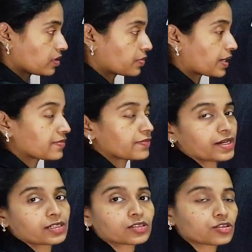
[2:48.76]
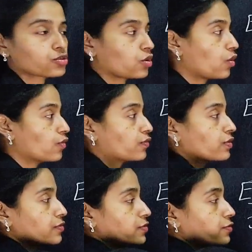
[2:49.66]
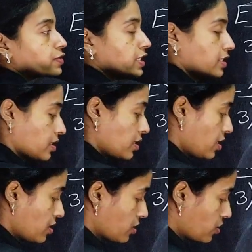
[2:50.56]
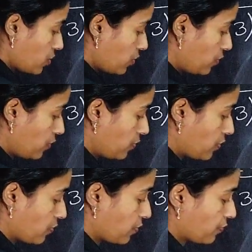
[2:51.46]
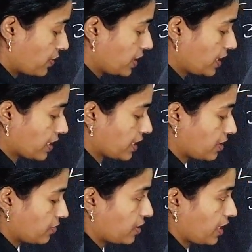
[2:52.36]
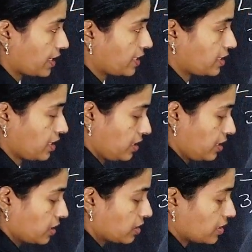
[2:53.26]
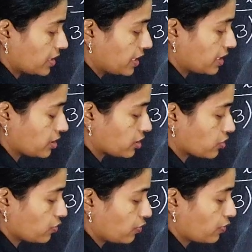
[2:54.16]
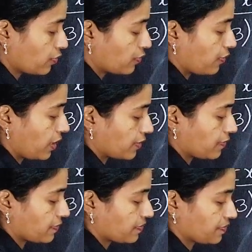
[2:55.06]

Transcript: prime factors of 15. So for 15 I can write 3 into 5.